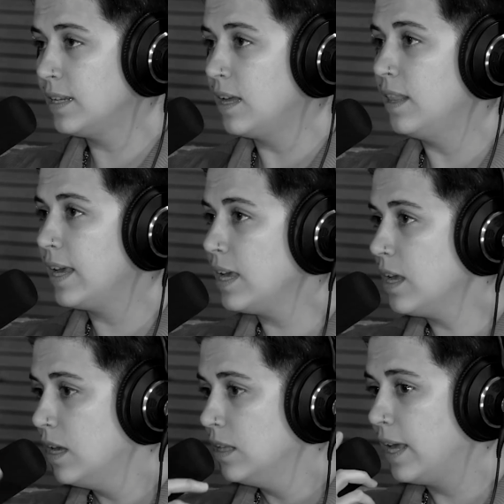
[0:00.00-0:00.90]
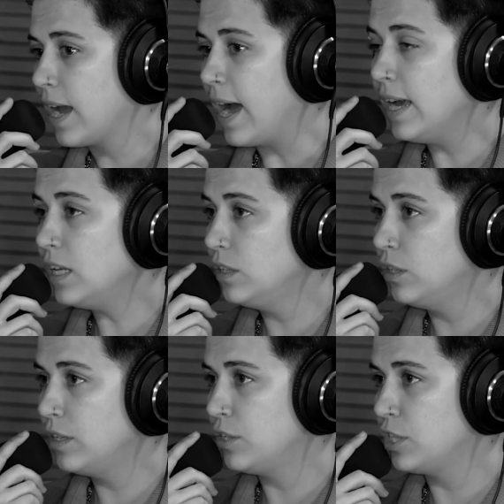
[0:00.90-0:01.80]
in LA, like I had
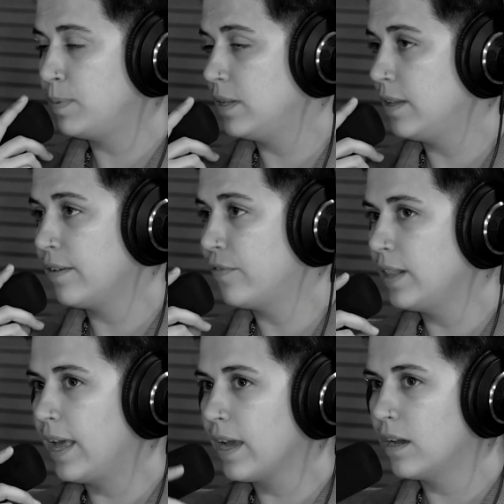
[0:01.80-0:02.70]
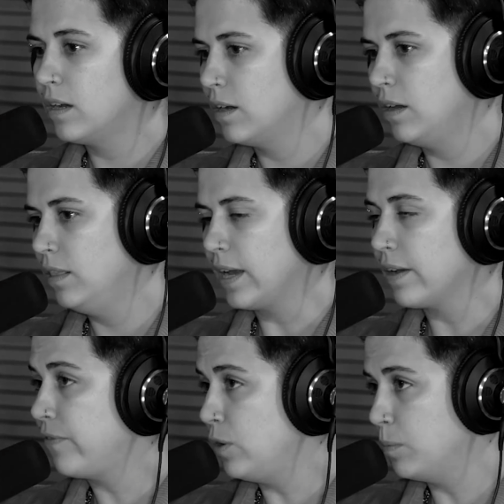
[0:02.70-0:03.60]
literally just been there for like
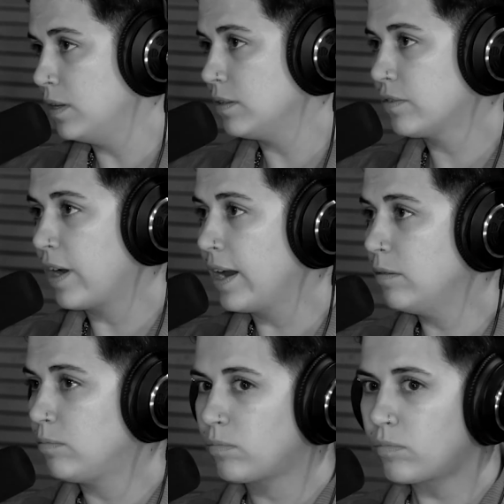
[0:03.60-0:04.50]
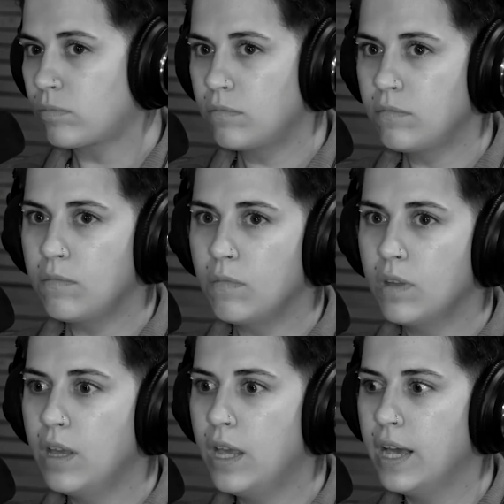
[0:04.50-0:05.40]
a few months, right?
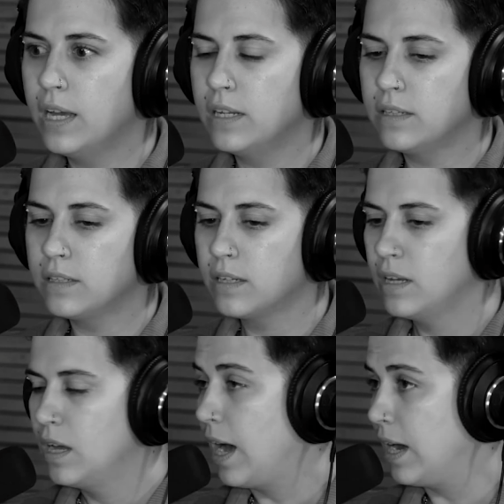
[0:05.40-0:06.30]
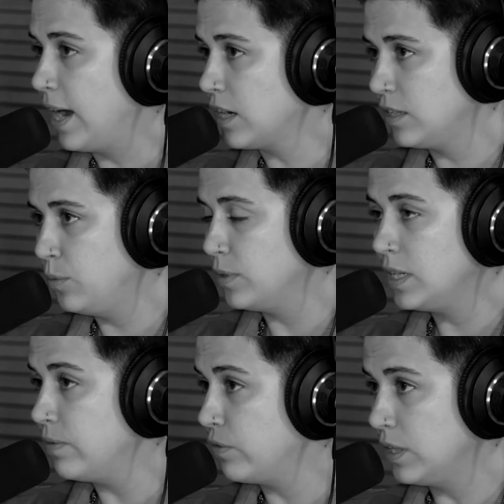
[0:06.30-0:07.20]
And I actually
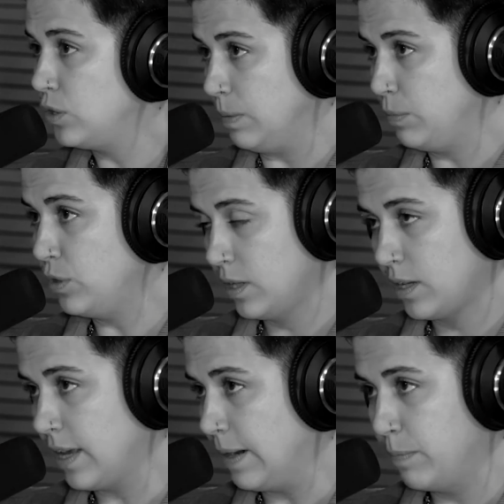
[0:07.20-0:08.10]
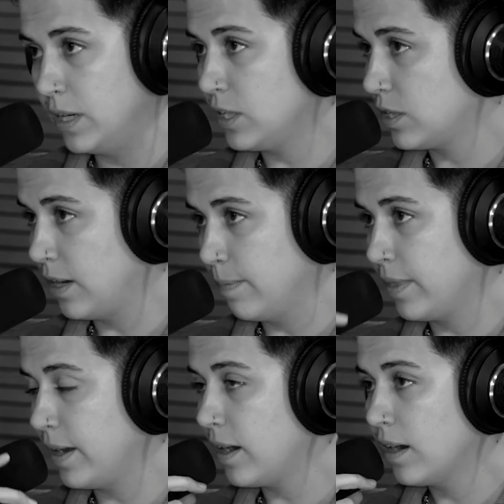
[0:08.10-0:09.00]
wasn't even really doing music that much up
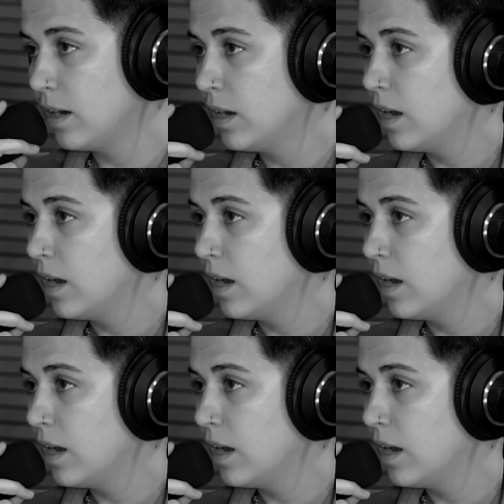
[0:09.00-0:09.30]
there.